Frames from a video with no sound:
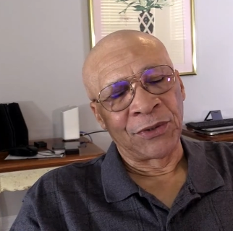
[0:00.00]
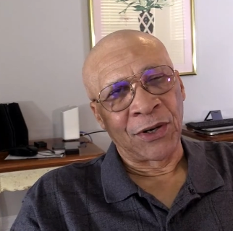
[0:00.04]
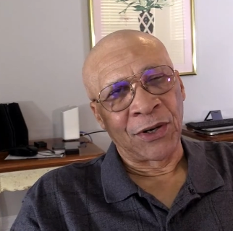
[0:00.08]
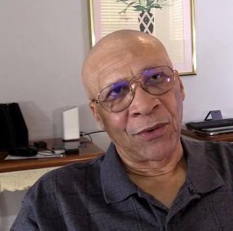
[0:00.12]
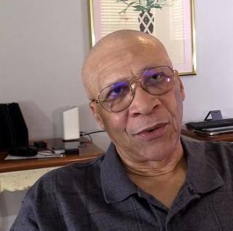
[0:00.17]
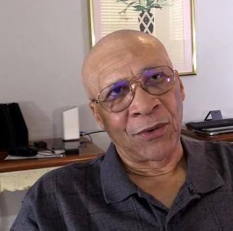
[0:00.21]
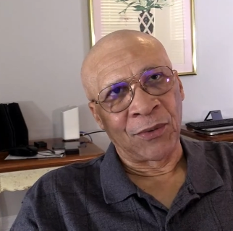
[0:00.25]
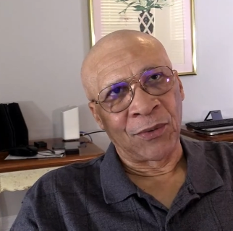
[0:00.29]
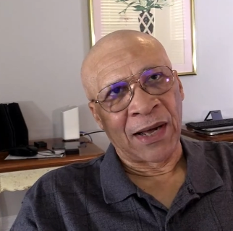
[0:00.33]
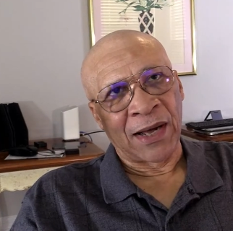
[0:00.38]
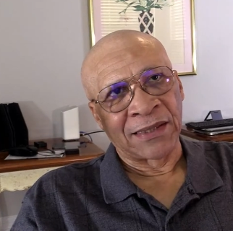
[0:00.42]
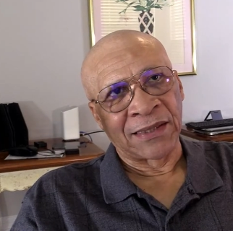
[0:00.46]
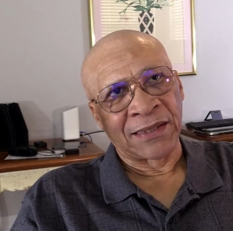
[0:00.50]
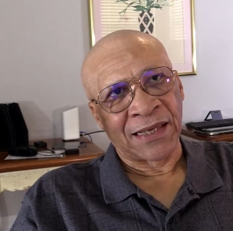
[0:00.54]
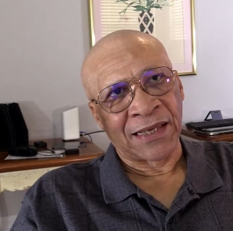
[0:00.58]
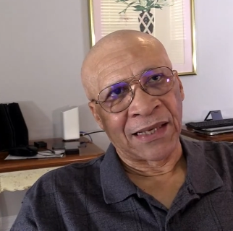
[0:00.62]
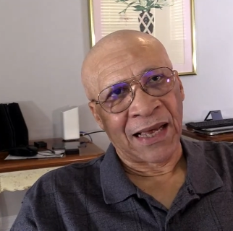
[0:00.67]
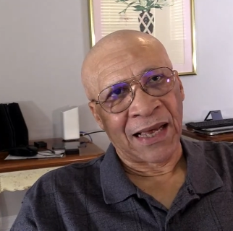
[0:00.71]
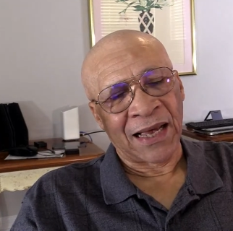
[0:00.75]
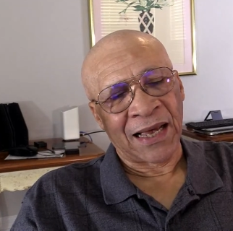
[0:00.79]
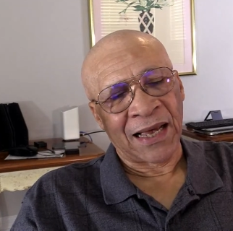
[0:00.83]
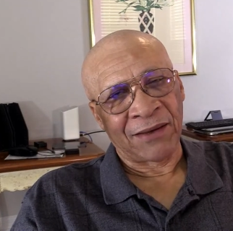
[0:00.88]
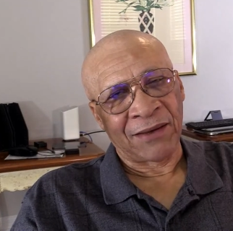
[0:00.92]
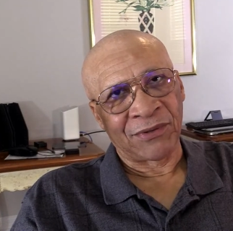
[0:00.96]
As I
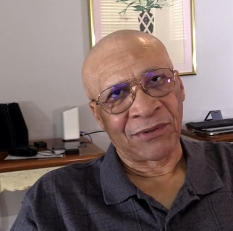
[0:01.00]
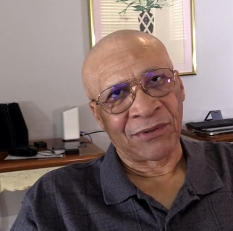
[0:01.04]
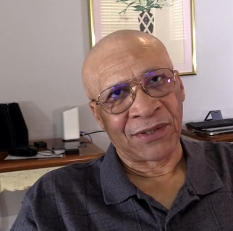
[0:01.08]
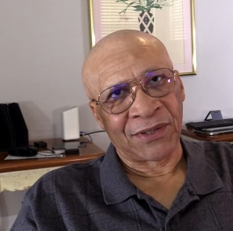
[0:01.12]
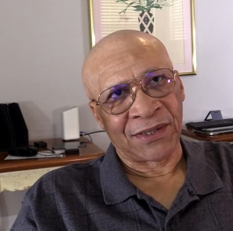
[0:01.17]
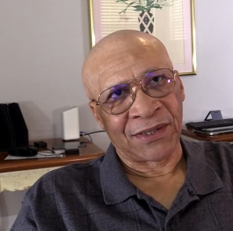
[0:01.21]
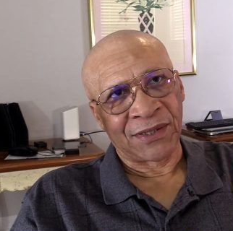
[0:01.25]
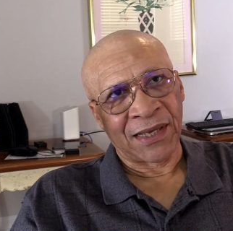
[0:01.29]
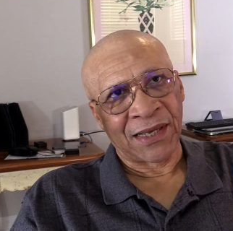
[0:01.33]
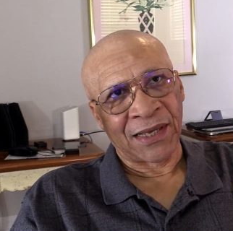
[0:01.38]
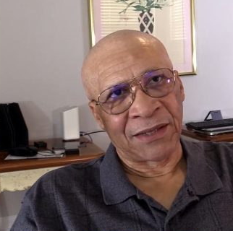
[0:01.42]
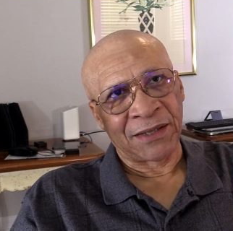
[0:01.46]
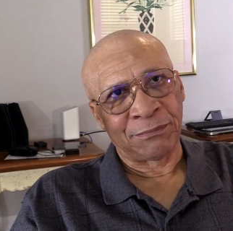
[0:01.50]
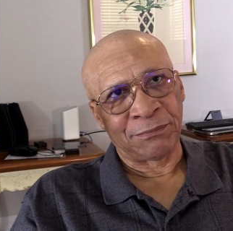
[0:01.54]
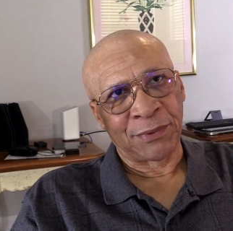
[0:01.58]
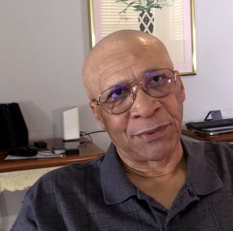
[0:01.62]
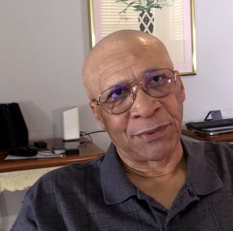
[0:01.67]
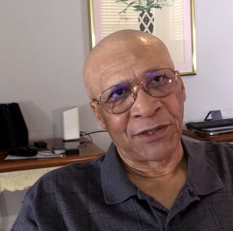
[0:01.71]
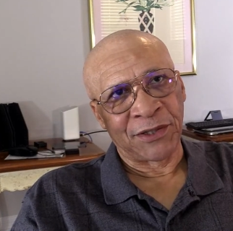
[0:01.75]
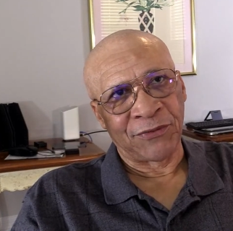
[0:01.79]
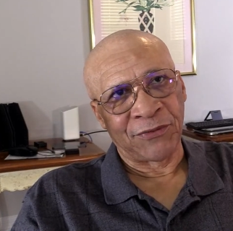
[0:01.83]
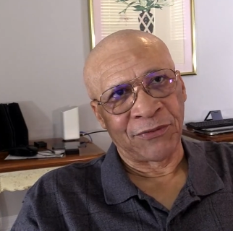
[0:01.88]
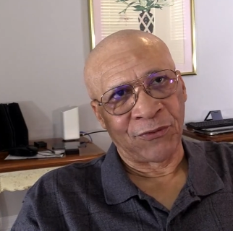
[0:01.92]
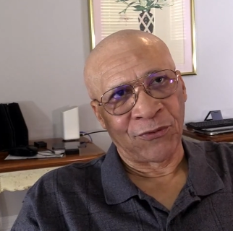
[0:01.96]
have said
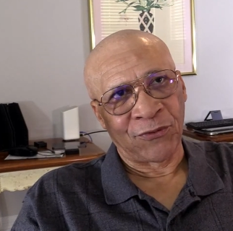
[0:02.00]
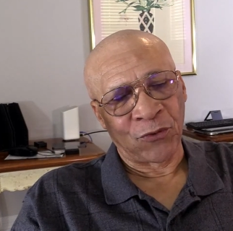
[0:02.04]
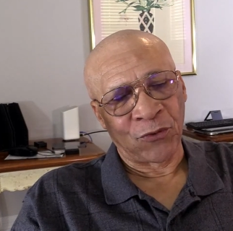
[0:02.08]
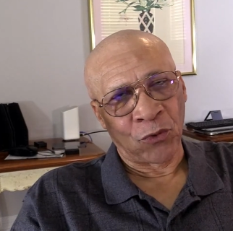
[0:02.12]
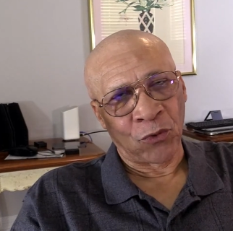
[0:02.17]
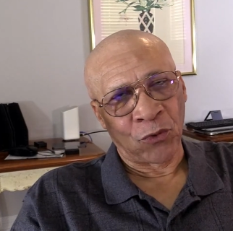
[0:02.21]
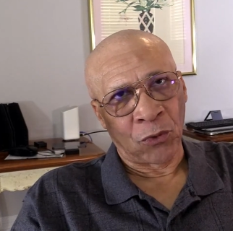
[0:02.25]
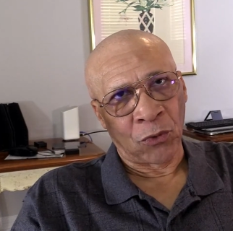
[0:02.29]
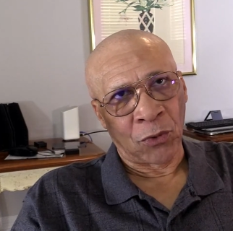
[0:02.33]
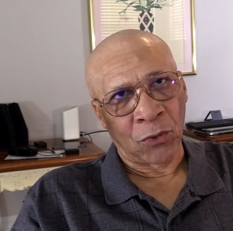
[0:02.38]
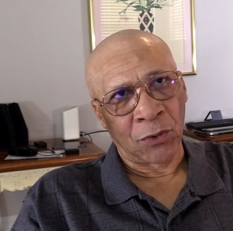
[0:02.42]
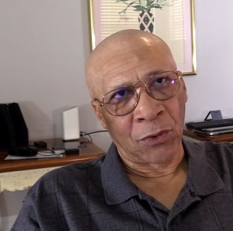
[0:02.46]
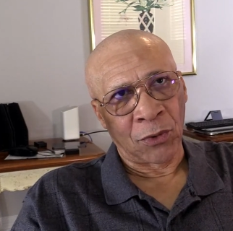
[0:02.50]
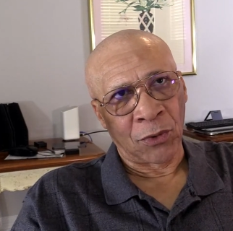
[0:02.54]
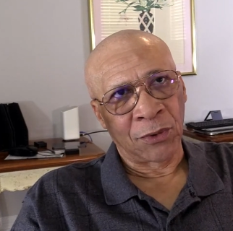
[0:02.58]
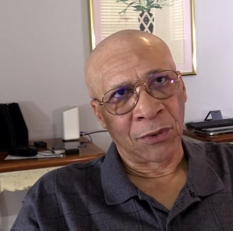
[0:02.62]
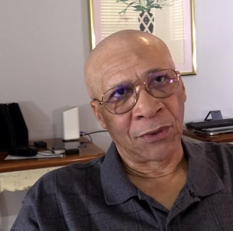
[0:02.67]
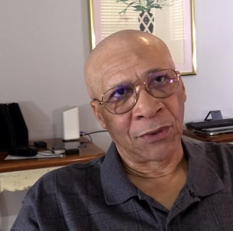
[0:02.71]
before,